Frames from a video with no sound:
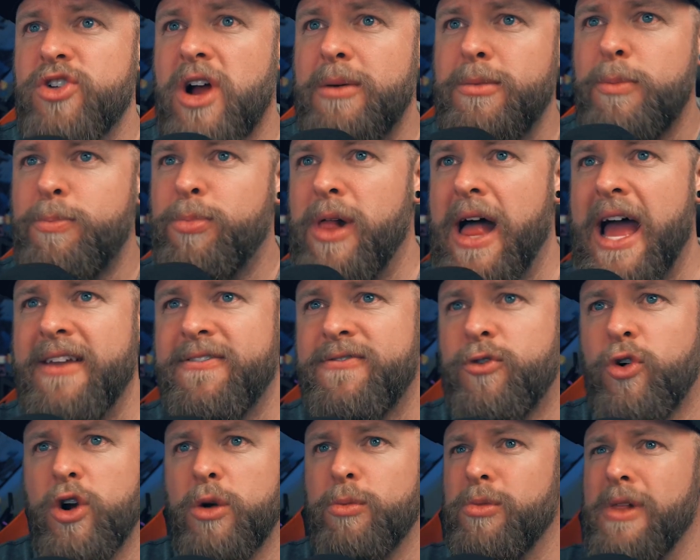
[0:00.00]
drama
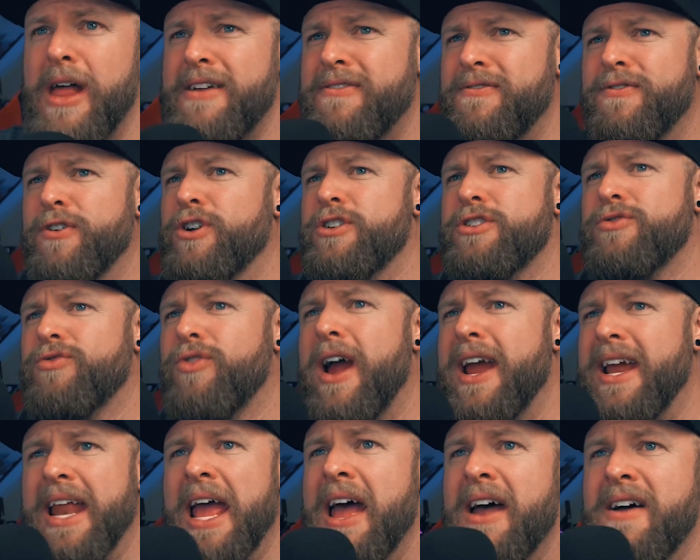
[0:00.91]
platform, left versus
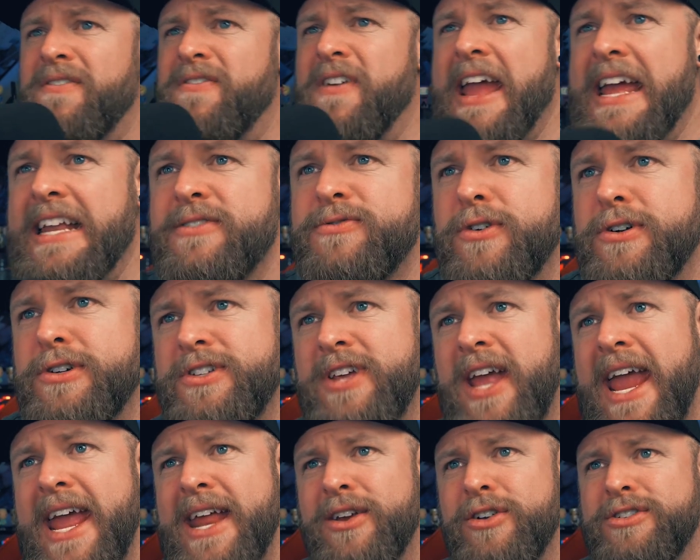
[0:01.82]
right, fans versus
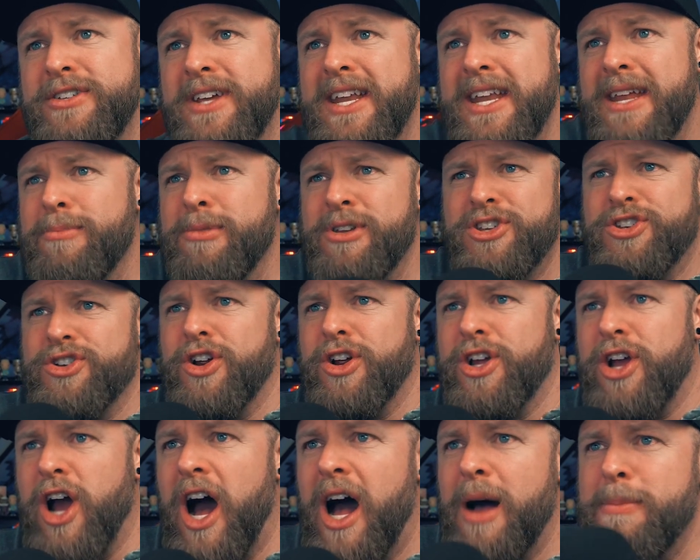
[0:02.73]
haters, and
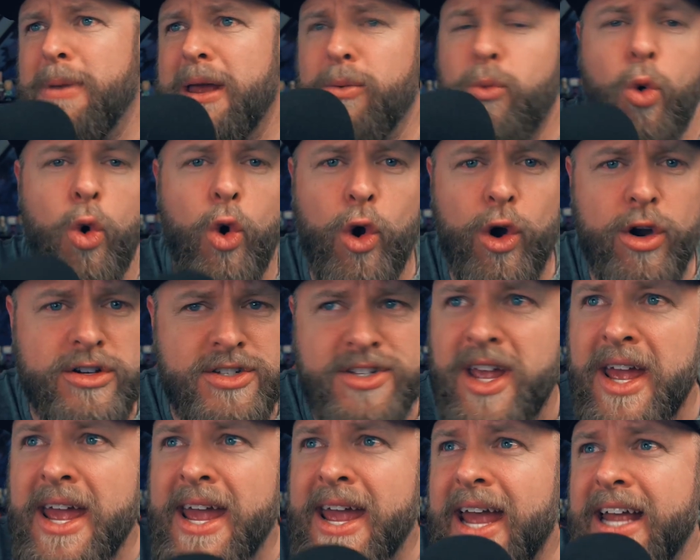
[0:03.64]
immature comment
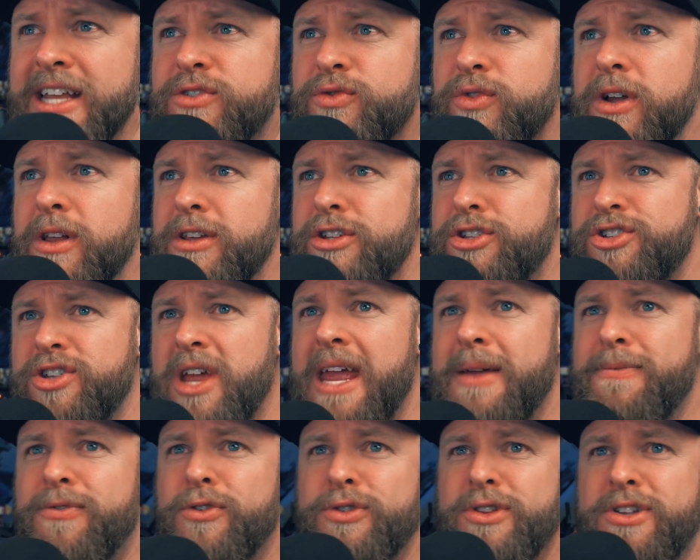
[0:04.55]
wars. It's really
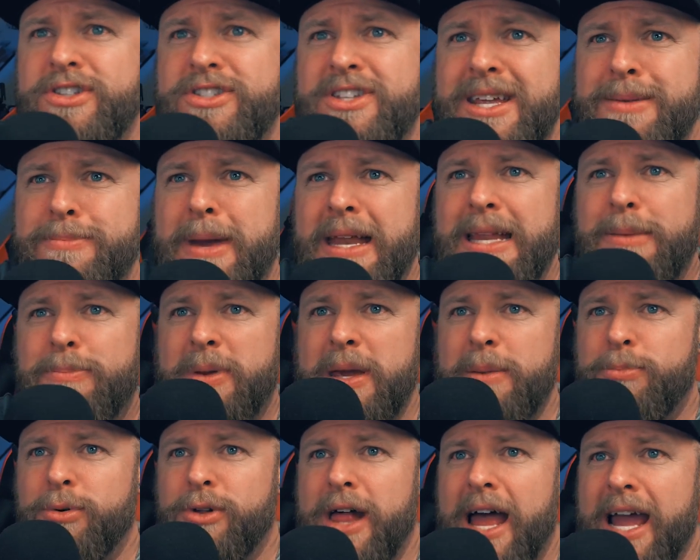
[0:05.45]
shameful to see many
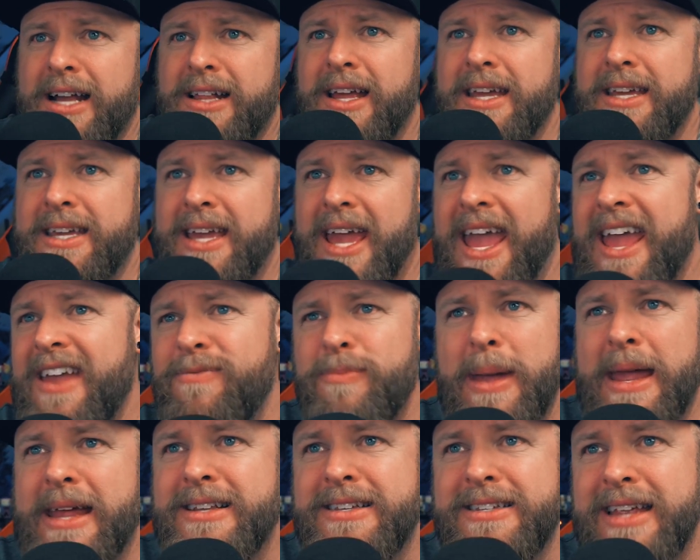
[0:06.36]
people act like
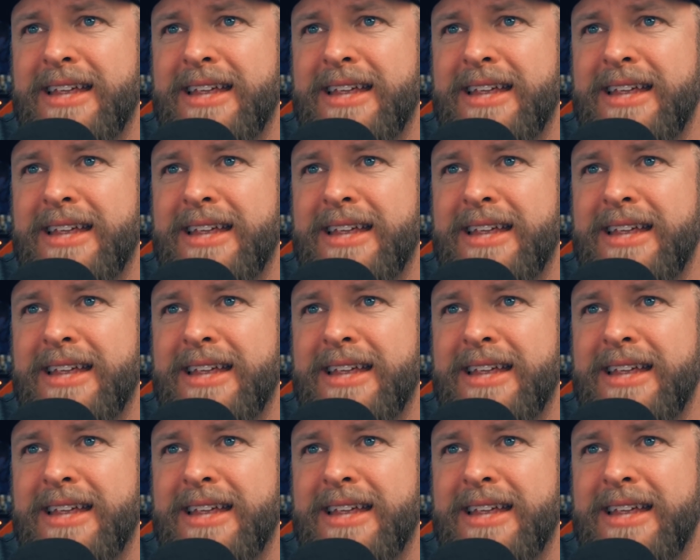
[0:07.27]
cavemen